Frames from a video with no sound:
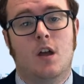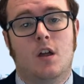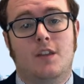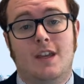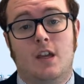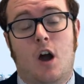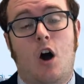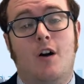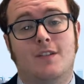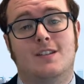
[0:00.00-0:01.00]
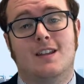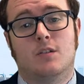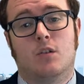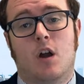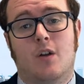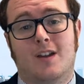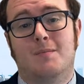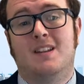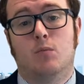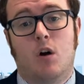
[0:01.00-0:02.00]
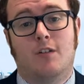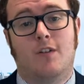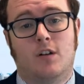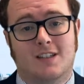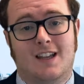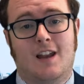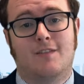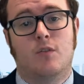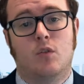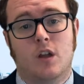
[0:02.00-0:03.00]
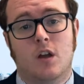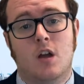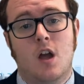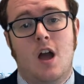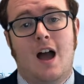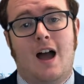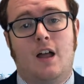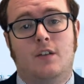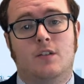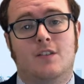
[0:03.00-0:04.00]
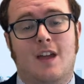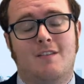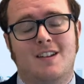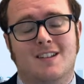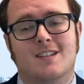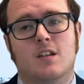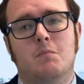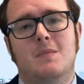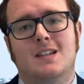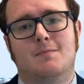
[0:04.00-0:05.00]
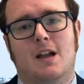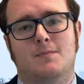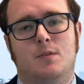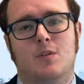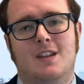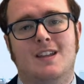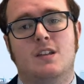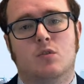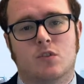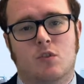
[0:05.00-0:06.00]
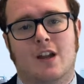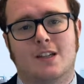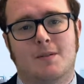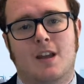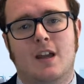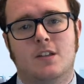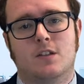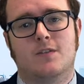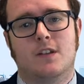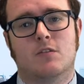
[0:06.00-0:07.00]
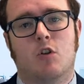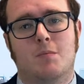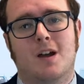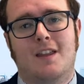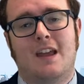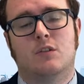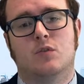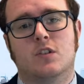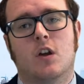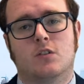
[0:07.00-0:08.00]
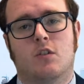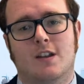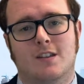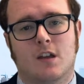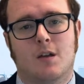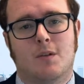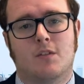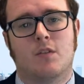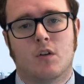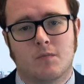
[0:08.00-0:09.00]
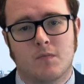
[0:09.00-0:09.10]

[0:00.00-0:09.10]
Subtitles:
The harvest is ongoing amid the wildfires in California, and there is some mismatch between the initial strong expectations for this crop and the actual size grades that are coming through.